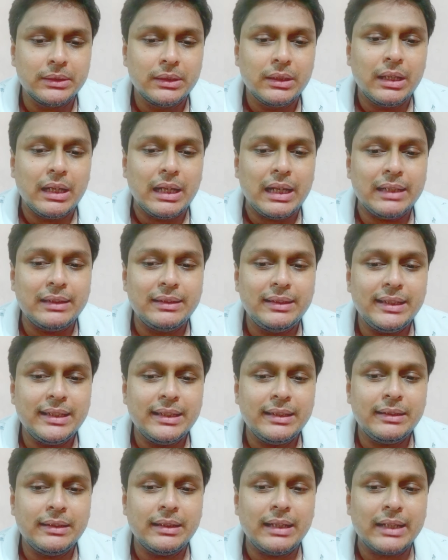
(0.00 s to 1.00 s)
And
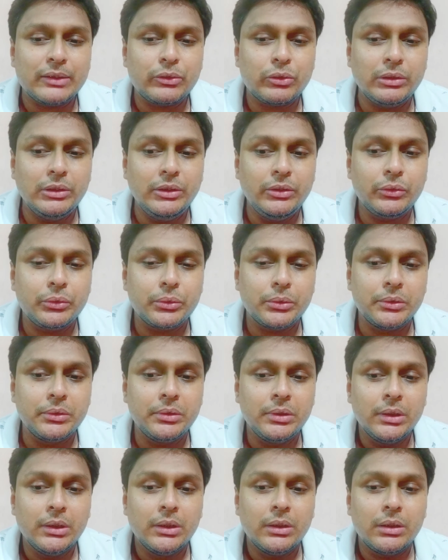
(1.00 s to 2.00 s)
they actually
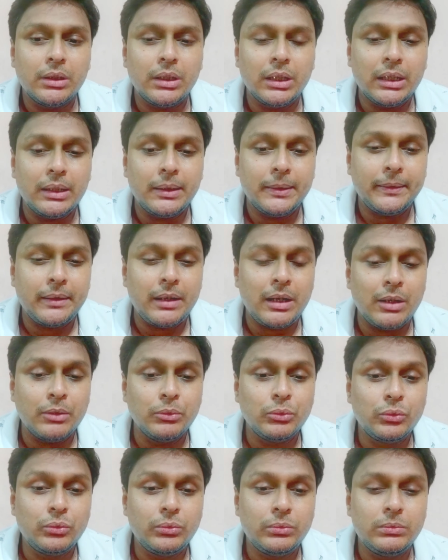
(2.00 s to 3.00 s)
showed
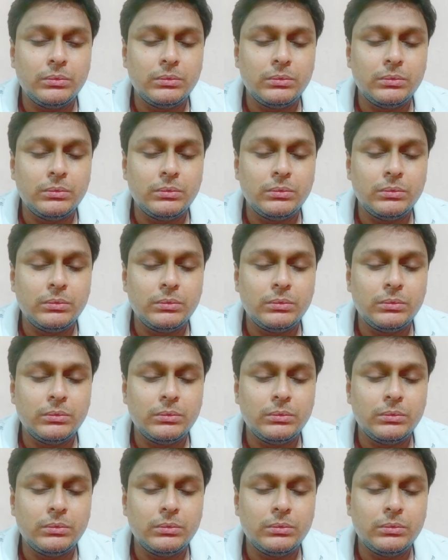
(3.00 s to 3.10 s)
how